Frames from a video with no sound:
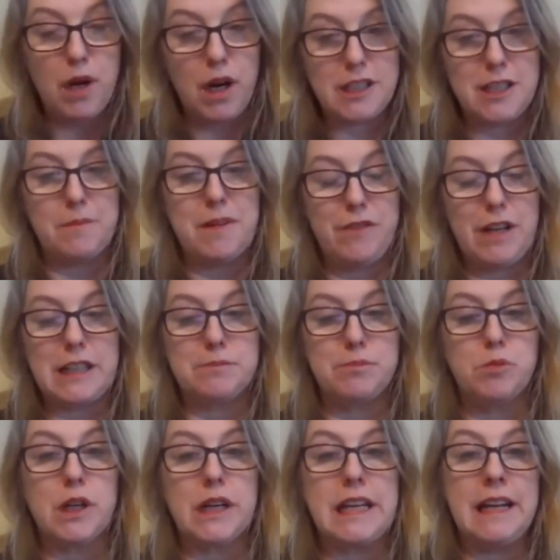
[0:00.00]
part time and
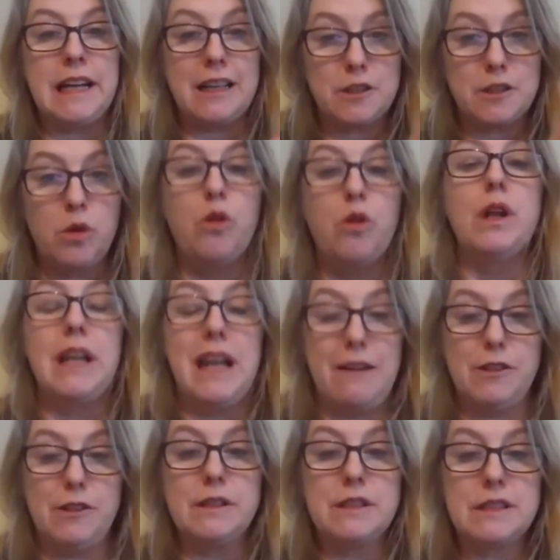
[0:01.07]
flexible working at all
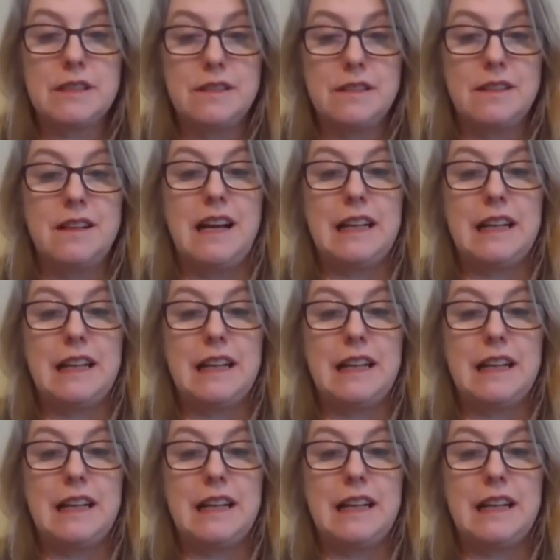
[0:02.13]
levels.